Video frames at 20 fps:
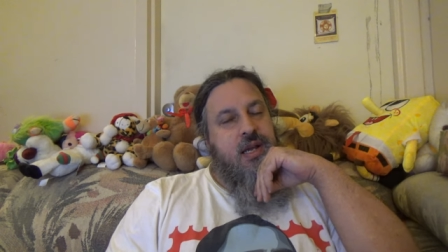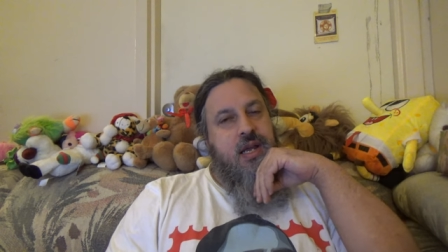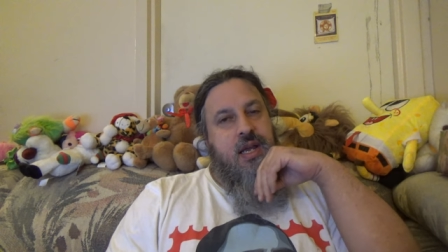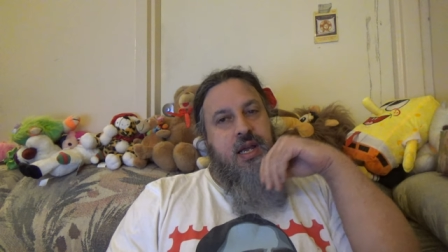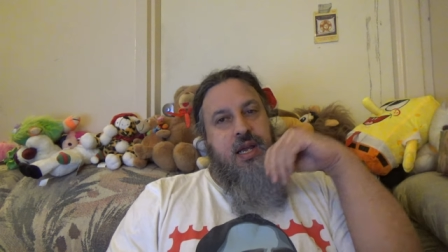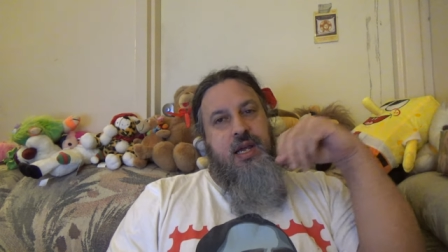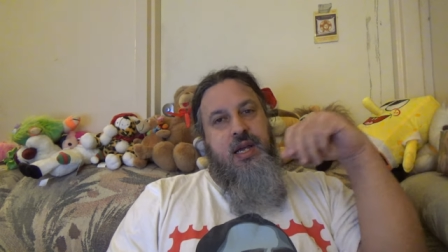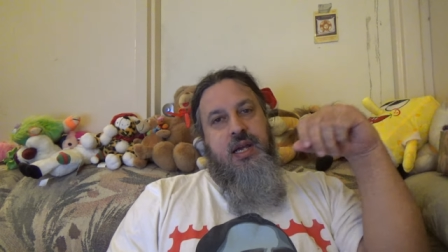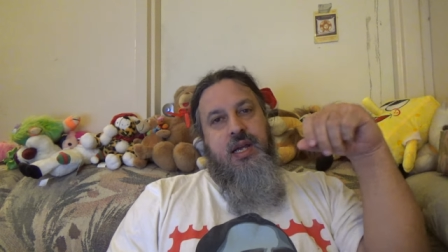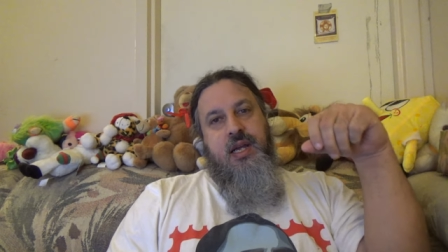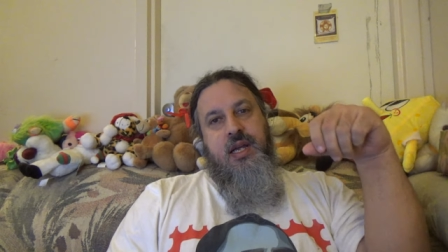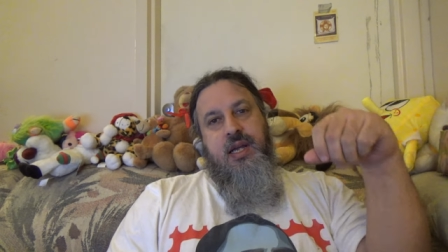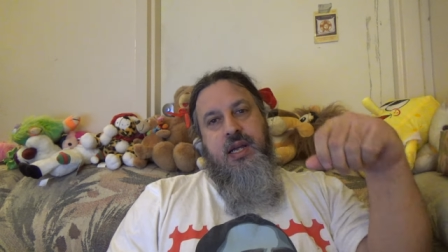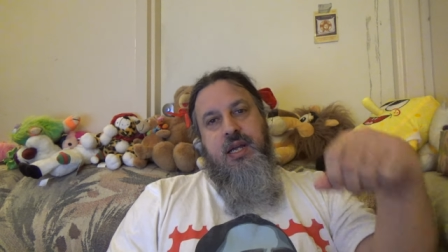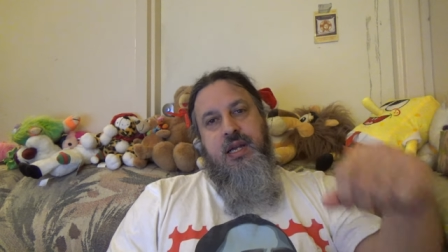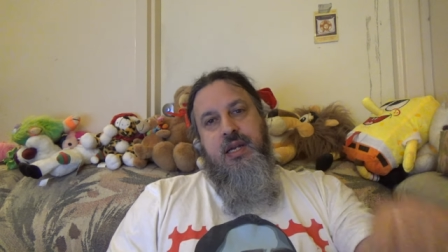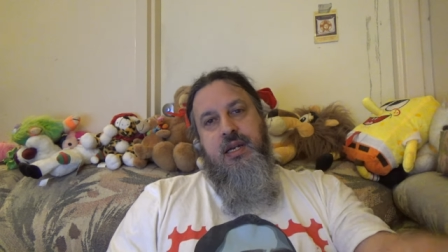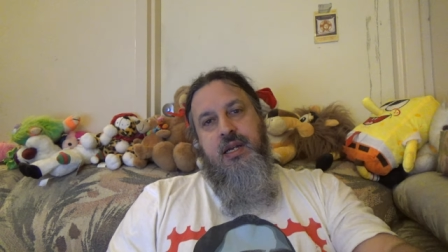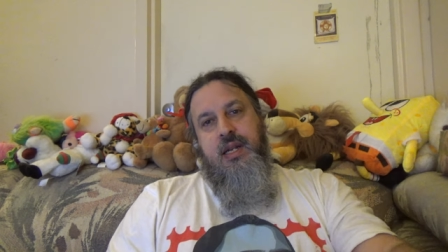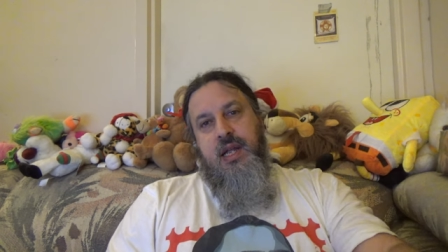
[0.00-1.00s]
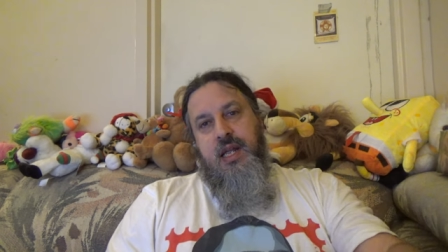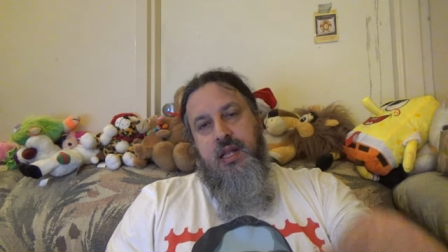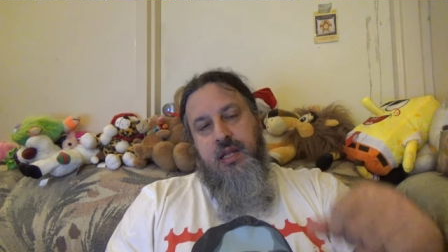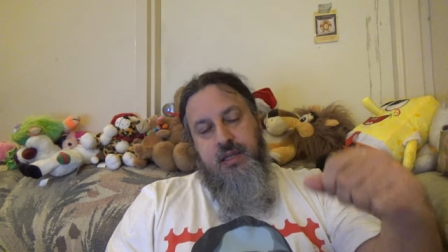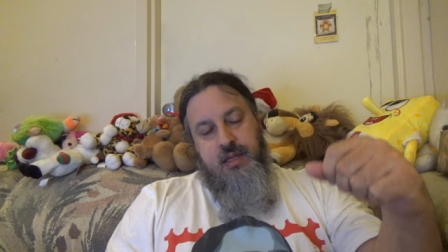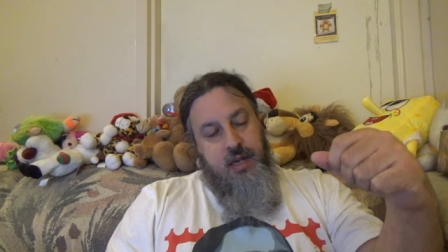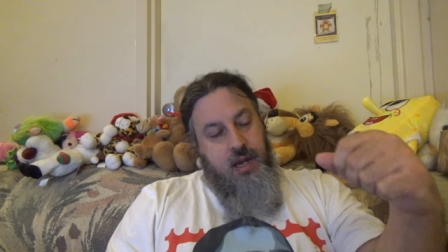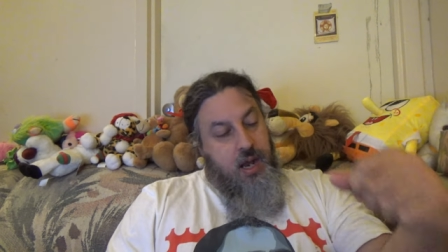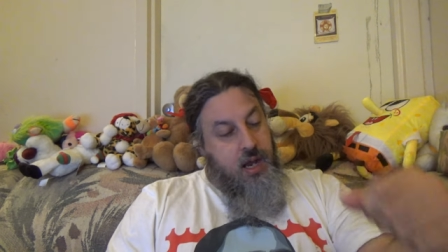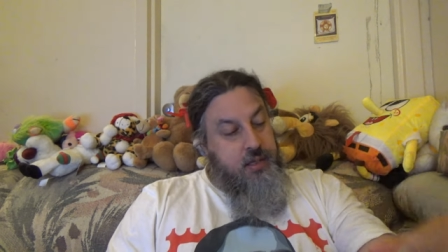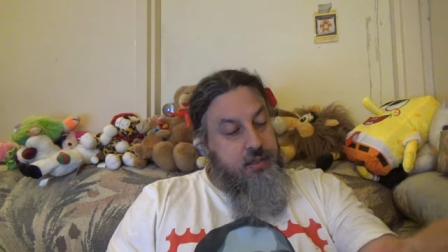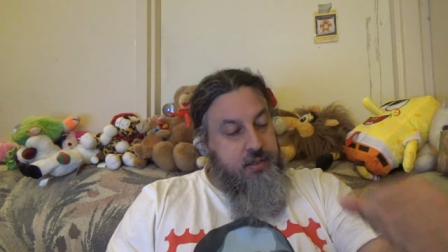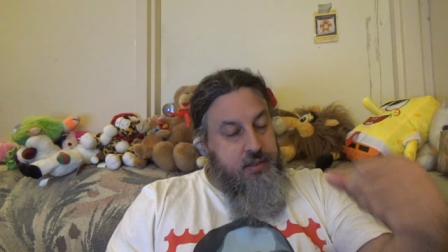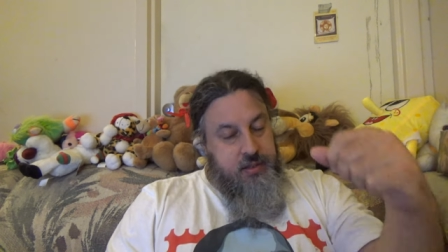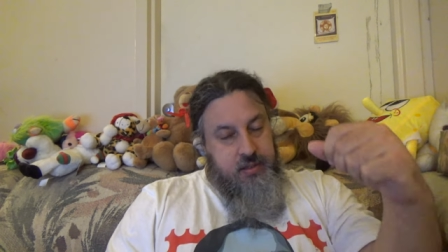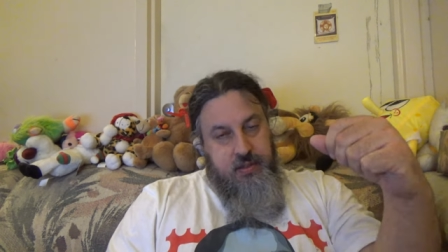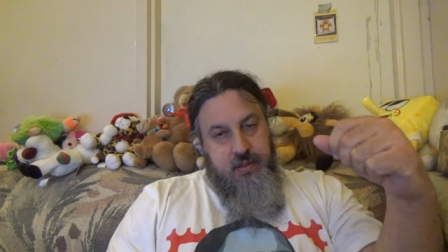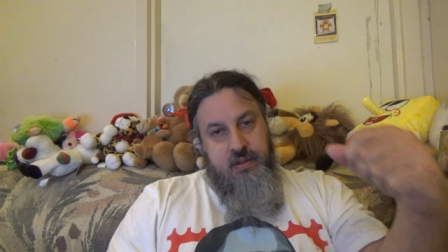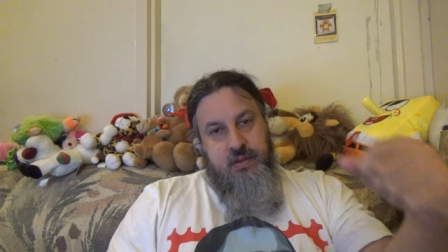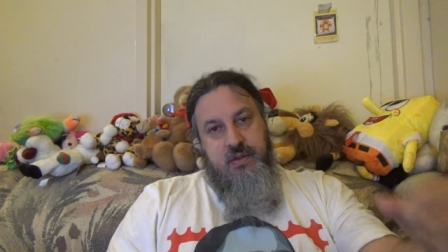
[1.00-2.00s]
and I'll talk to
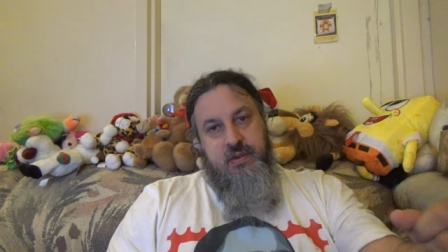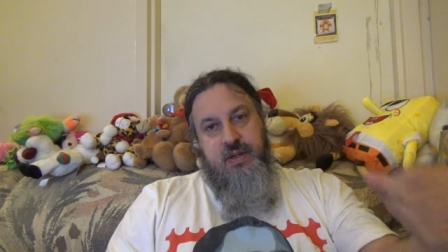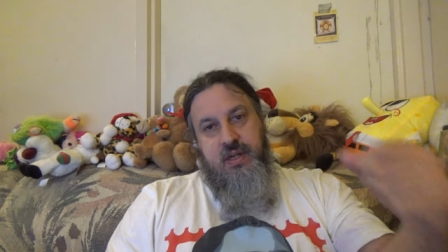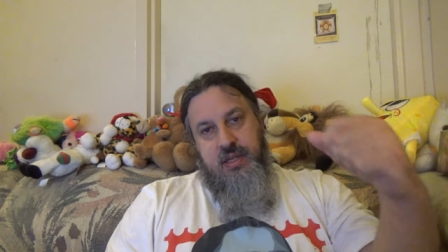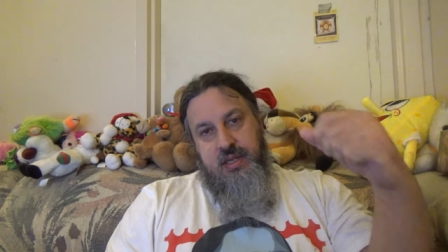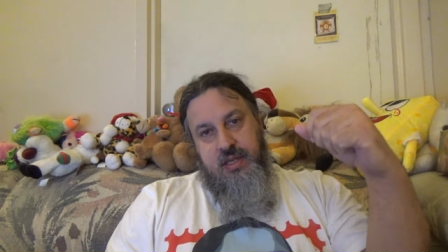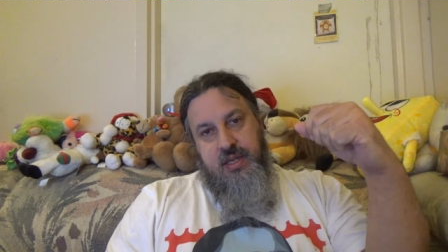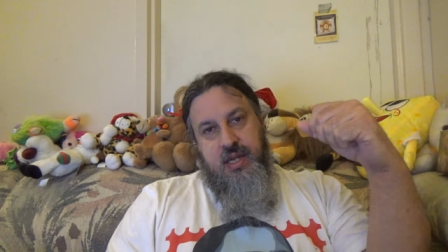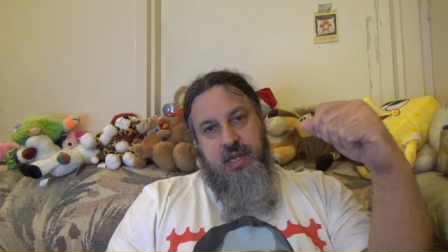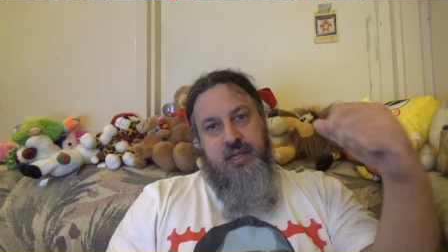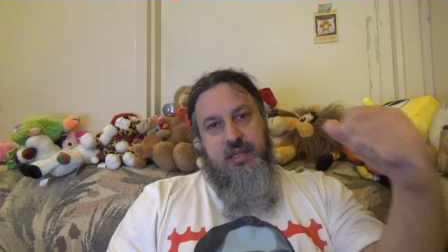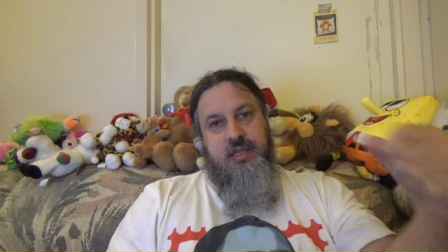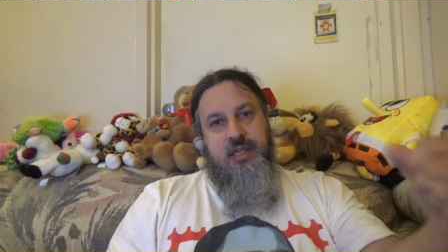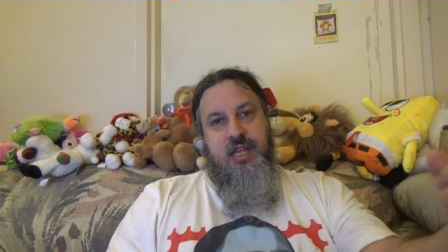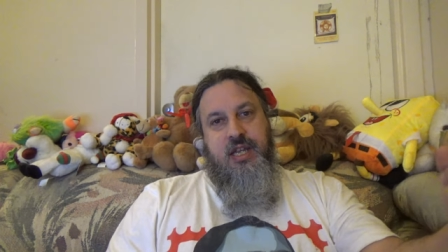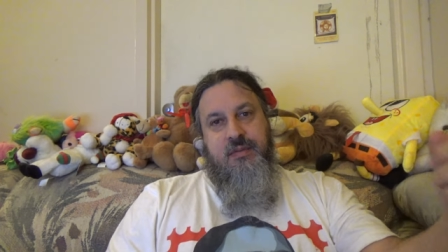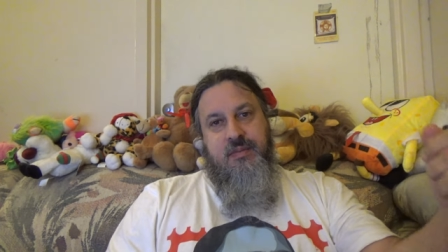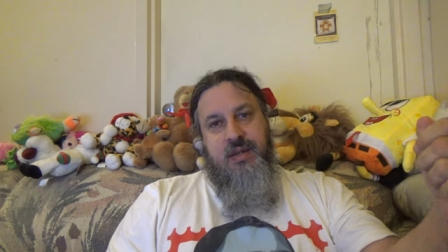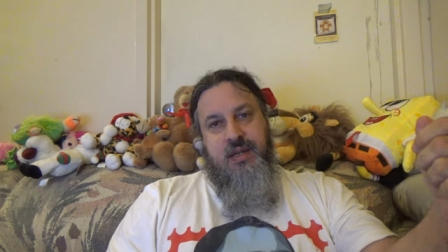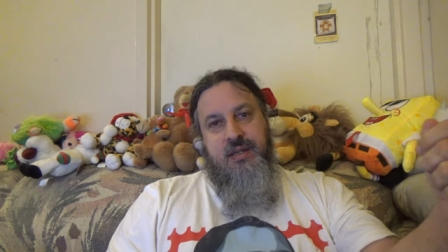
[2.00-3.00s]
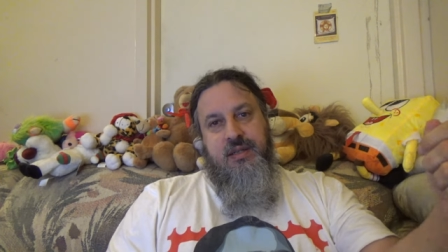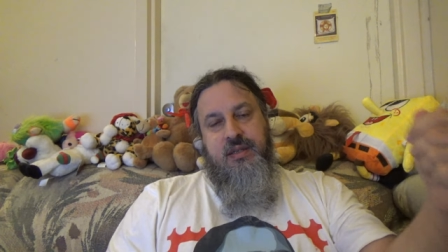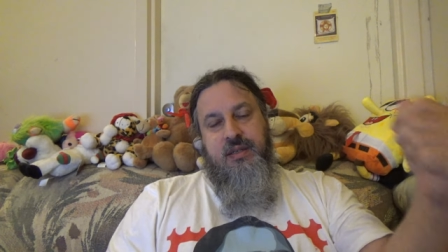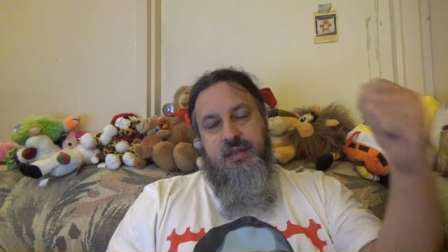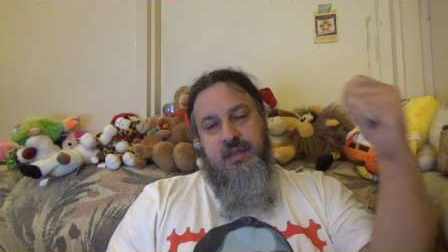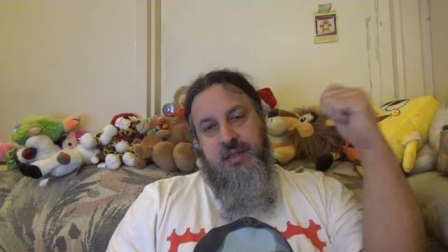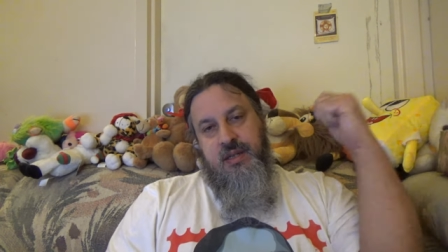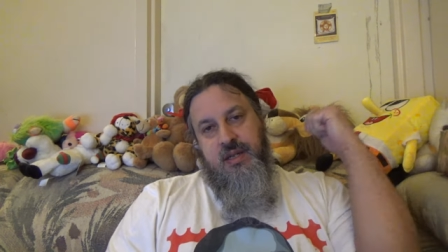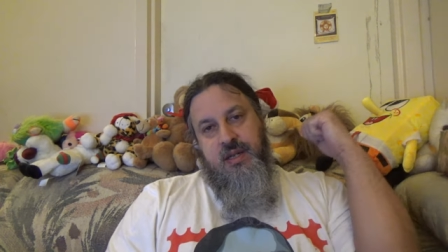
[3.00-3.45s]
you in the next segment